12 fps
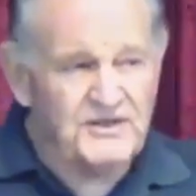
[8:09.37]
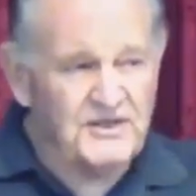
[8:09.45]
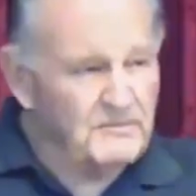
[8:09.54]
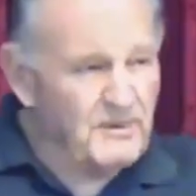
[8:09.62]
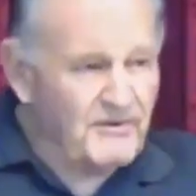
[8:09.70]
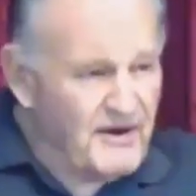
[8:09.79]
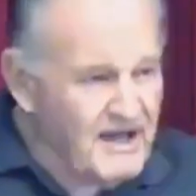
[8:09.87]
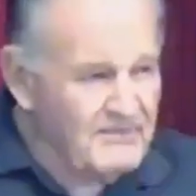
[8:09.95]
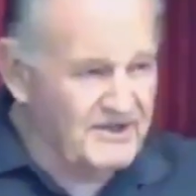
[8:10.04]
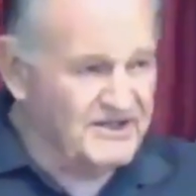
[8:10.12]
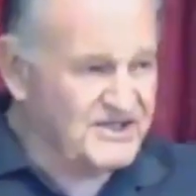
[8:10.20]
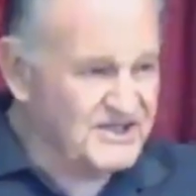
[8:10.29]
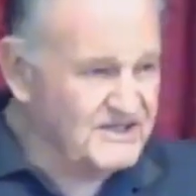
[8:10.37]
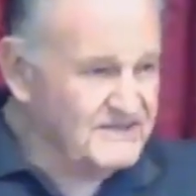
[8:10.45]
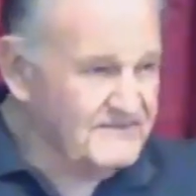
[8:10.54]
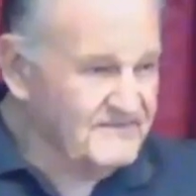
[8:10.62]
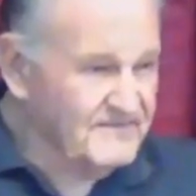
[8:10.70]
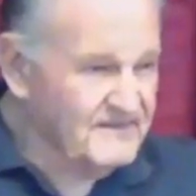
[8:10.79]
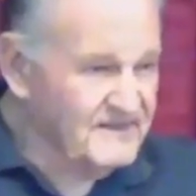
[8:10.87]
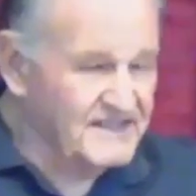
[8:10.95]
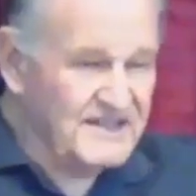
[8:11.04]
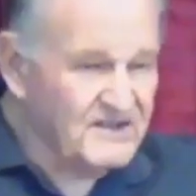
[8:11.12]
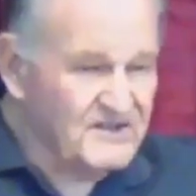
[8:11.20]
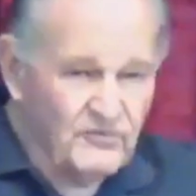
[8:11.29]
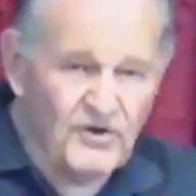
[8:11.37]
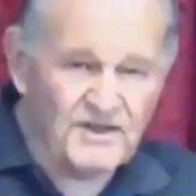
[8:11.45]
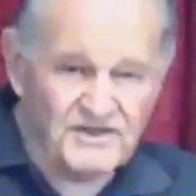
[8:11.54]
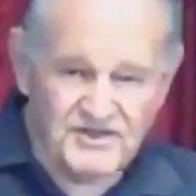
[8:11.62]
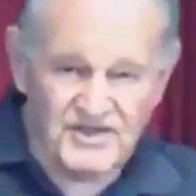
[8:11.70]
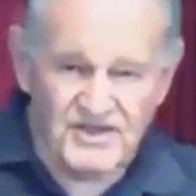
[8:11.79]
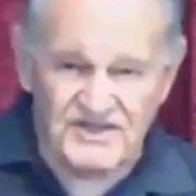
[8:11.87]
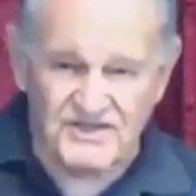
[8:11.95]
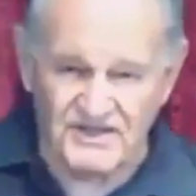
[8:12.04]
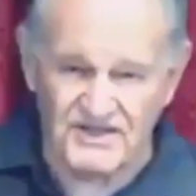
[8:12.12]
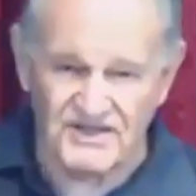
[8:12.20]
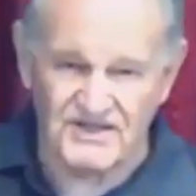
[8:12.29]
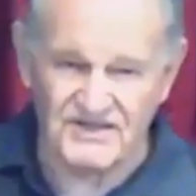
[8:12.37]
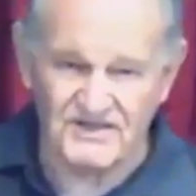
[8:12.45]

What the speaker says: a Barabbas. They didn't want a Jesus.